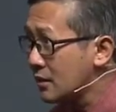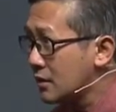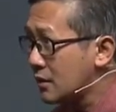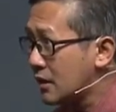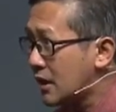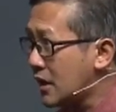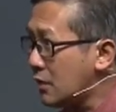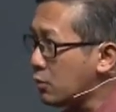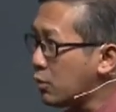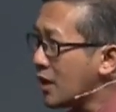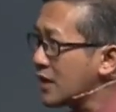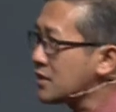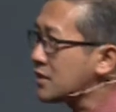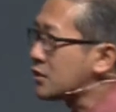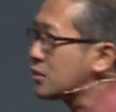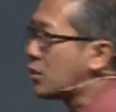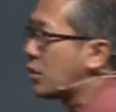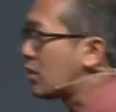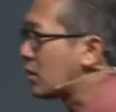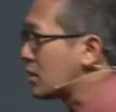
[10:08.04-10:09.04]
He wants
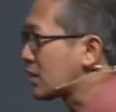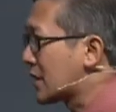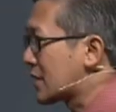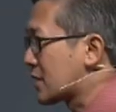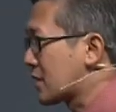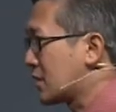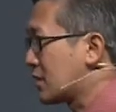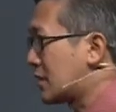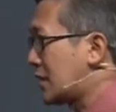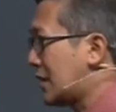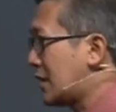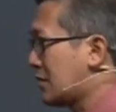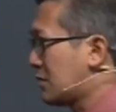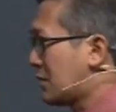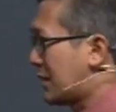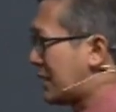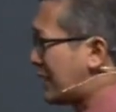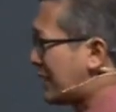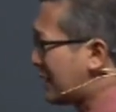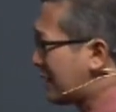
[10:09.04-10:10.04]
to hold us
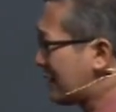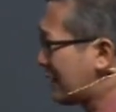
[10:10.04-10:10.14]
continually.